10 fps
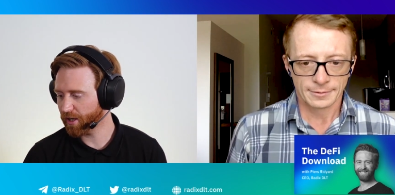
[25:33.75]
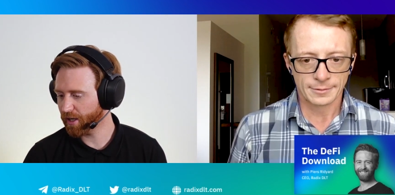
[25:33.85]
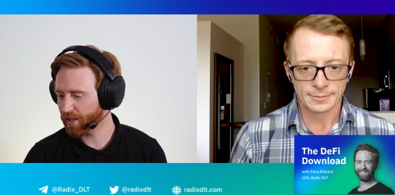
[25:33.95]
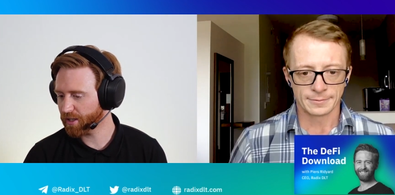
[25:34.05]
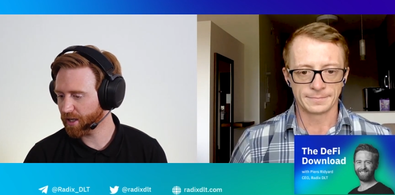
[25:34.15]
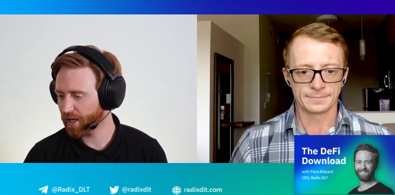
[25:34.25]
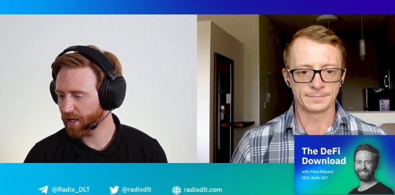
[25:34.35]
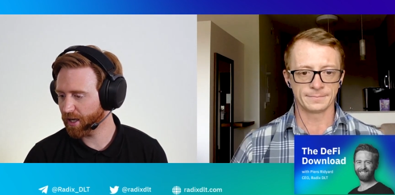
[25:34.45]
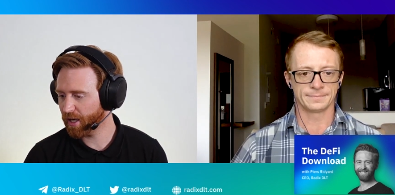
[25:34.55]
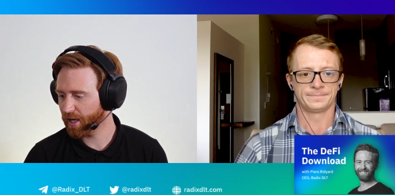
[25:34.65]
Speaker 1: it's
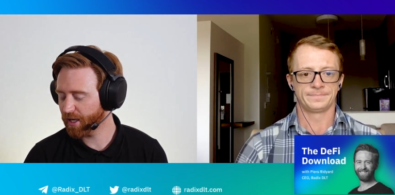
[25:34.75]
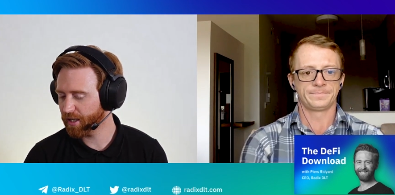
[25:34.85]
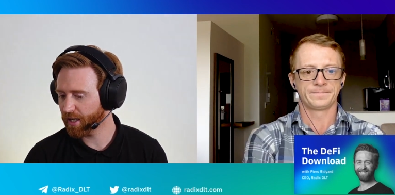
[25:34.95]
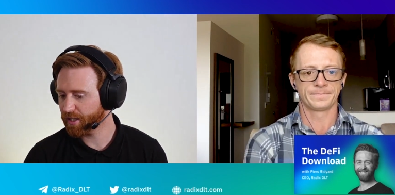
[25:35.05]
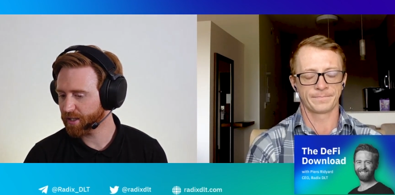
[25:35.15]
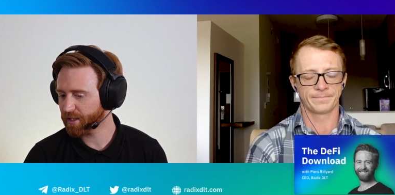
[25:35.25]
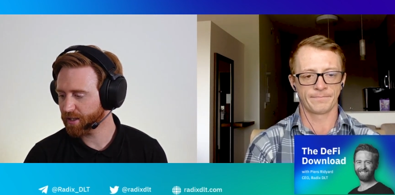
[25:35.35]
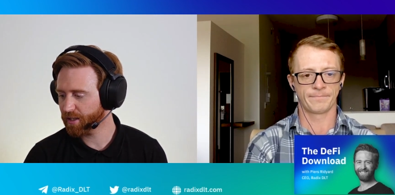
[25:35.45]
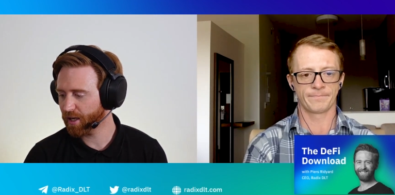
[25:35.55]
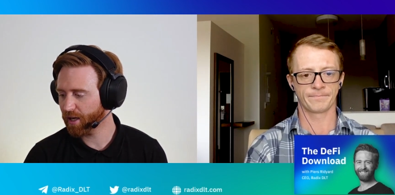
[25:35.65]
it's
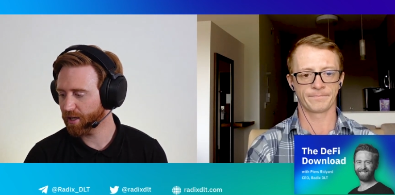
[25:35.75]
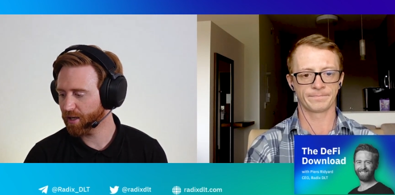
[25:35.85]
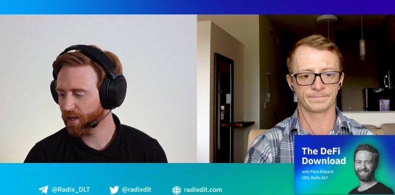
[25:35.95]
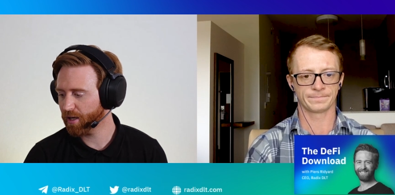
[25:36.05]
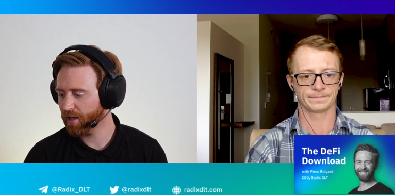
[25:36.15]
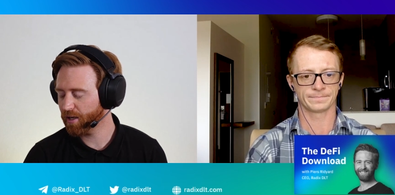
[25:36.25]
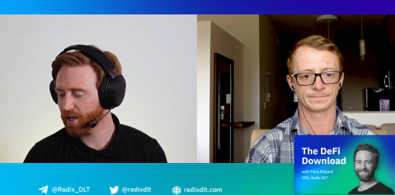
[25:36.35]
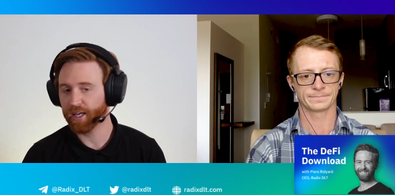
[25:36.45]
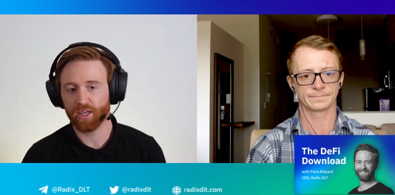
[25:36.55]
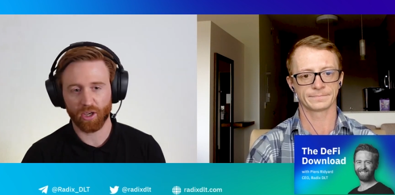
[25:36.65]

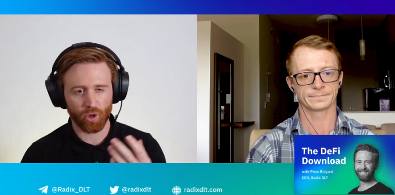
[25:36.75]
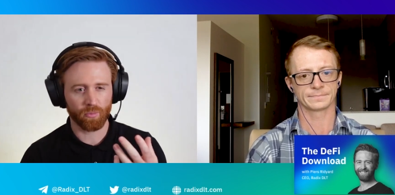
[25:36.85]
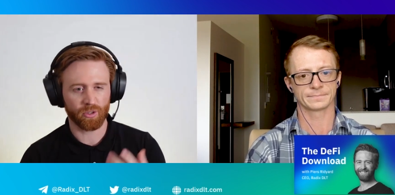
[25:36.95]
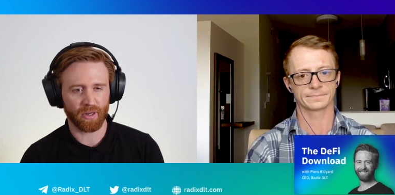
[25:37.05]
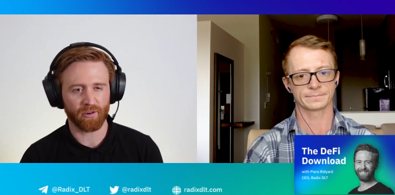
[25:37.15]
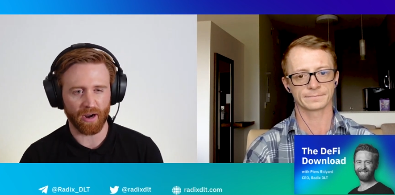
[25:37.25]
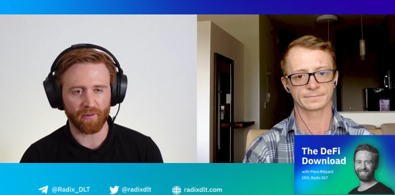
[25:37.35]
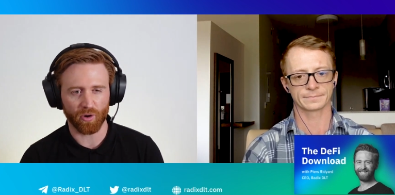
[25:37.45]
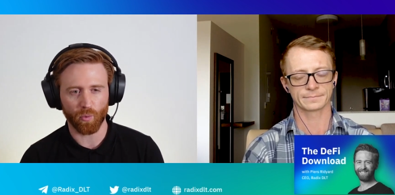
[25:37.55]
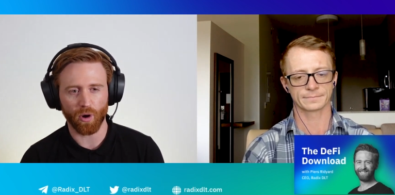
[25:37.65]
like UMA's been
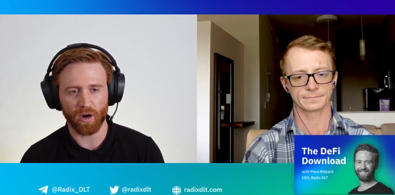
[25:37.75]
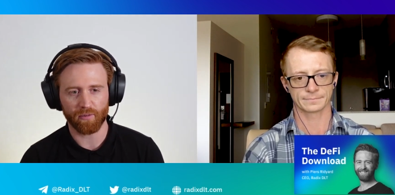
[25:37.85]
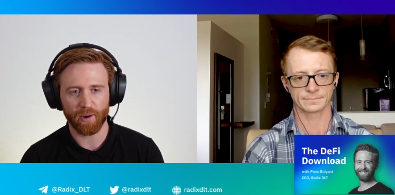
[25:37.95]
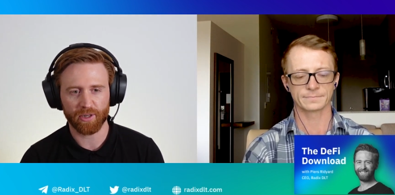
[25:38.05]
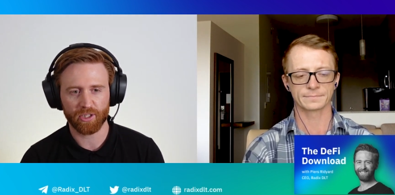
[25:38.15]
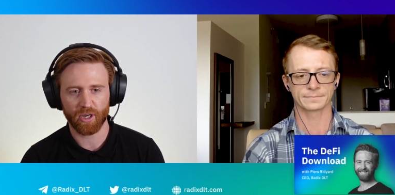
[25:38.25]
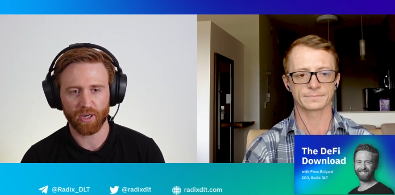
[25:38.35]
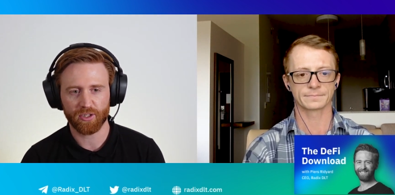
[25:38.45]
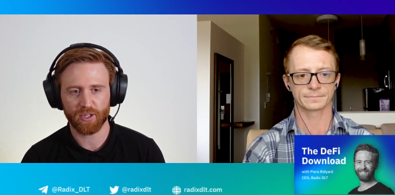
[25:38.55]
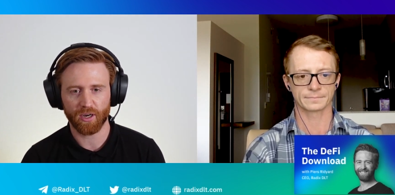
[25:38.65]
around for a while, right? When did you
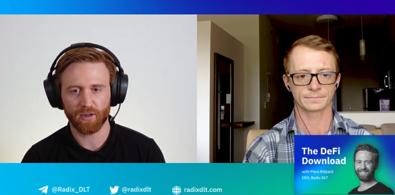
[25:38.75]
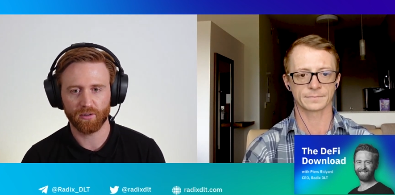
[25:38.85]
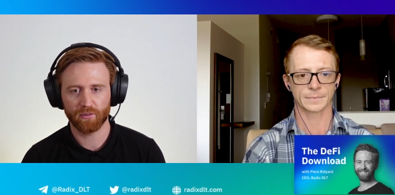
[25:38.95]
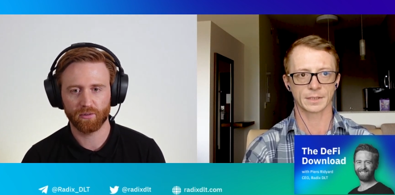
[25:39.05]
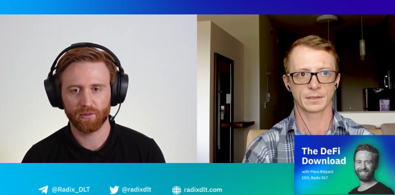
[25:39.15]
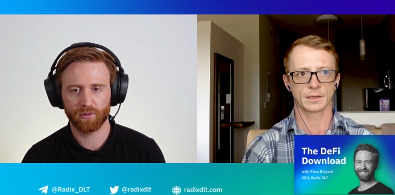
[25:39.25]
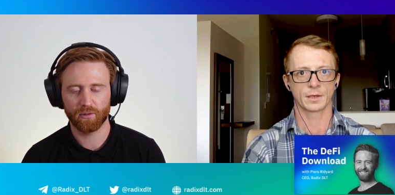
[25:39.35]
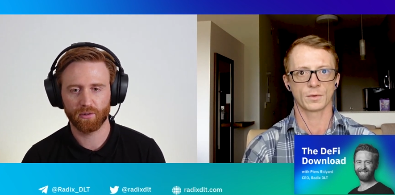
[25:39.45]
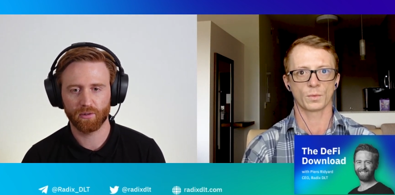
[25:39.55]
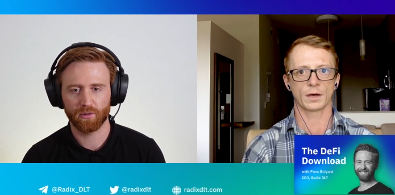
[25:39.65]
guys start?
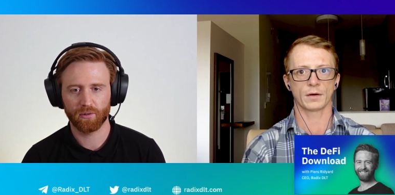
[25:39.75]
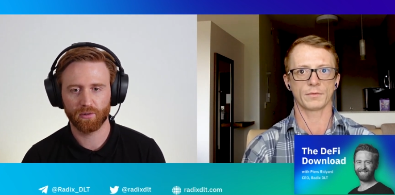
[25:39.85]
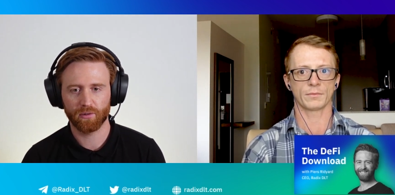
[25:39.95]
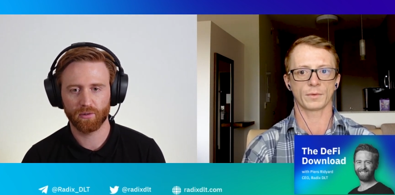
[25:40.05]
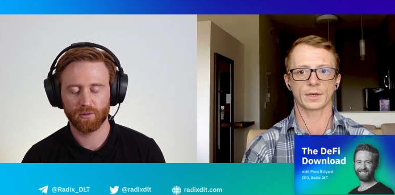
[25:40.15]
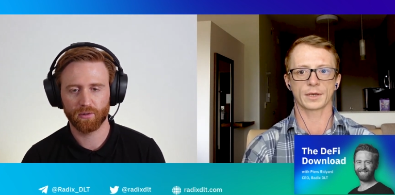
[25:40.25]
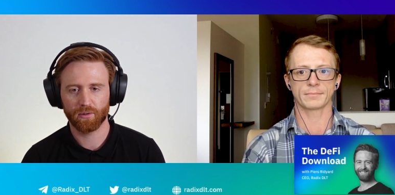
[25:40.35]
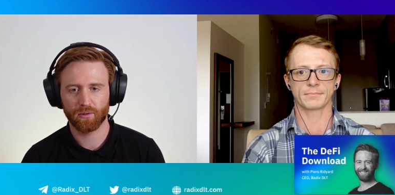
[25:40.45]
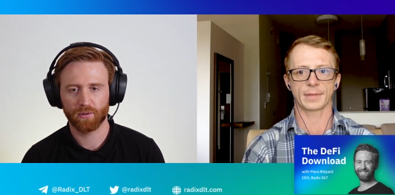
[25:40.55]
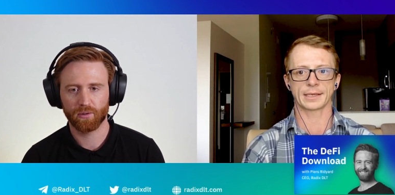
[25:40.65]
Speaker 2: Well, we went
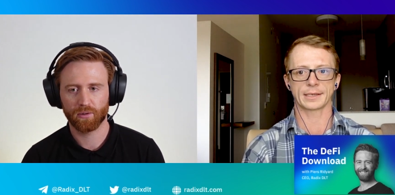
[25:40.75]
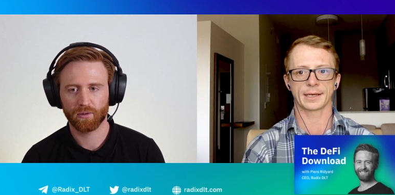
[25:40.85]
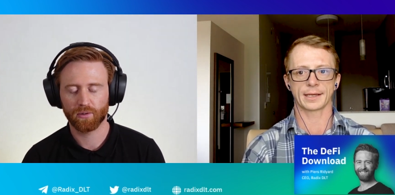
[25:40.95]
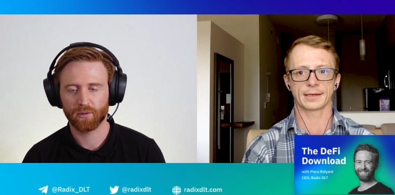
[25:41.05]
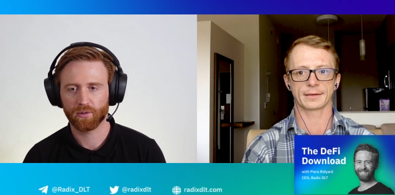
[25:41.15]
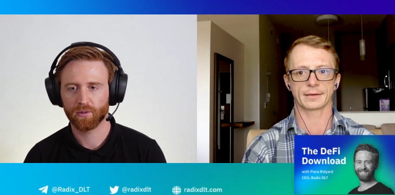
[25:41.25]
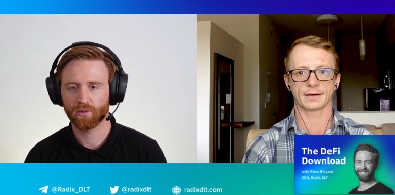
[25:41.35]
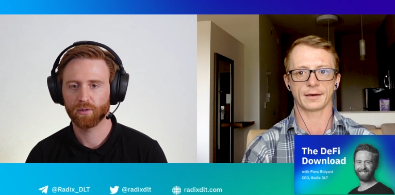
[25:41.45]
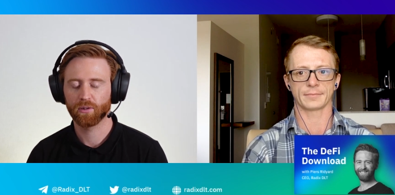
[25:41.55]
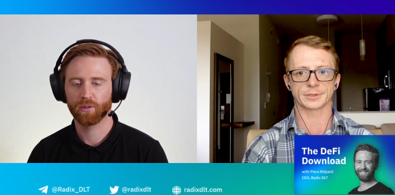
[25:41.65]
on mainnet
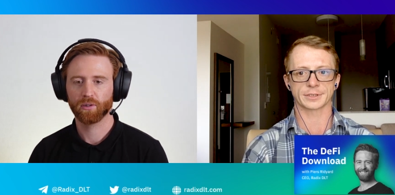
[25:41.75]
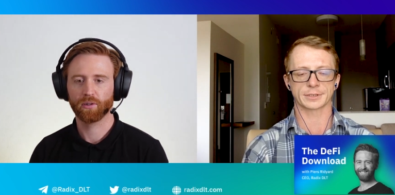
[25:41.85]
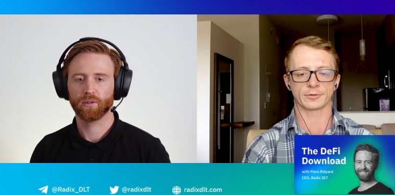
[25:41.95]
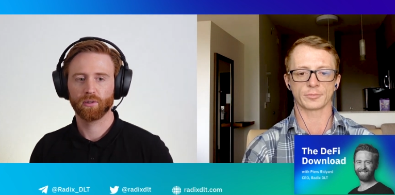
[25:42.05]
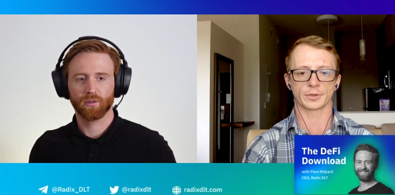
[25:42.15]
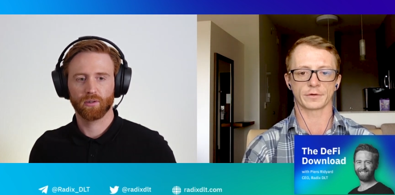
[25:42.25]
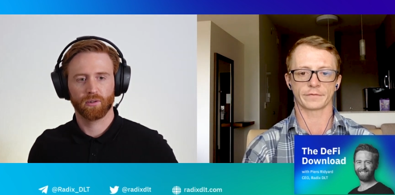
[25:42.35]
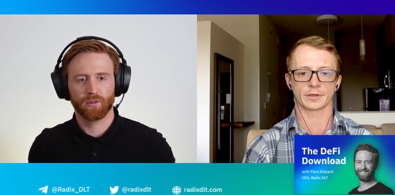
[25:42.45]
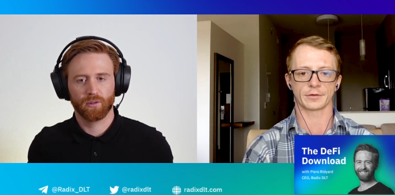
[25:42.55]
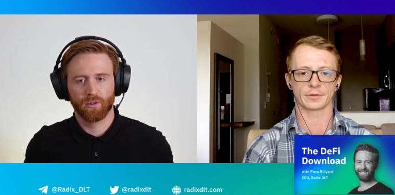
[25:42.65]
um, just a little bit
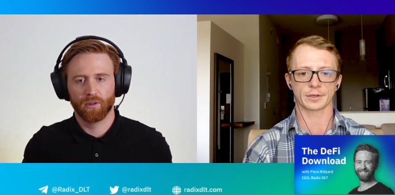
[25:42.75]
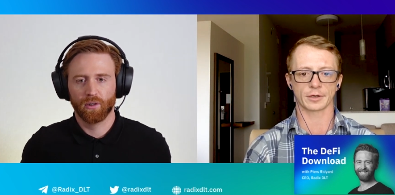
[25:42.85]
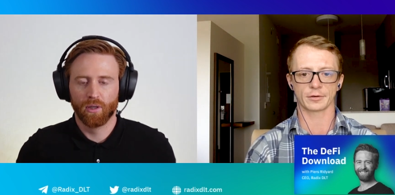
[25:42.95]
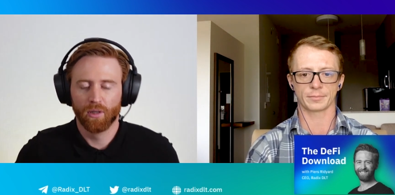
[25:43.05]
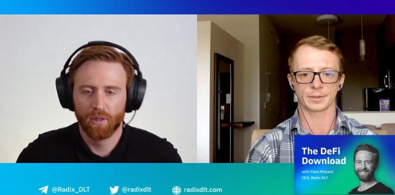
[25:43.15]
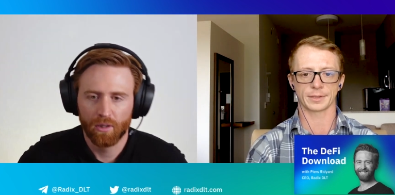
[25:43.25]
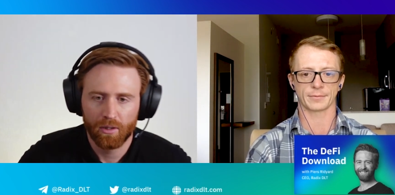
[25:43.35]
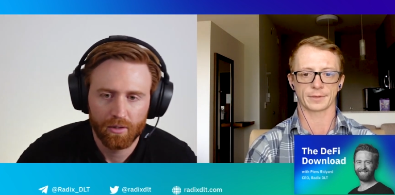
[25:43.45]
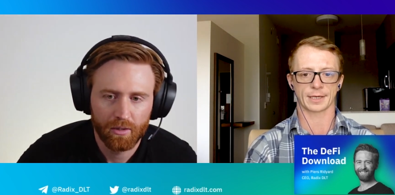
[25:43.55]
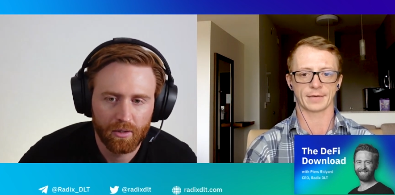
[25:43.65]
over a year ago, but they
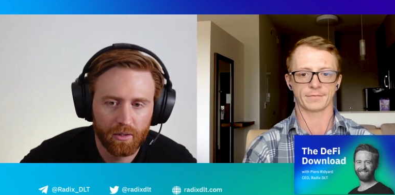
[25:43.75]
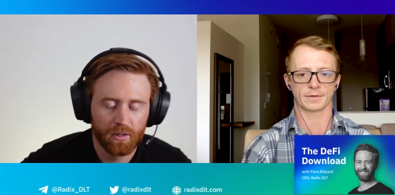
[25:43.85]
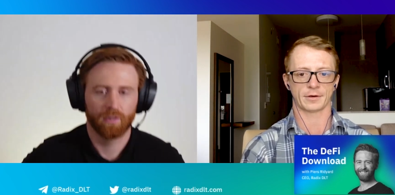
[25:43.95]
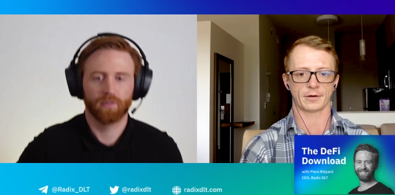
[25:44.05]
were kind of in the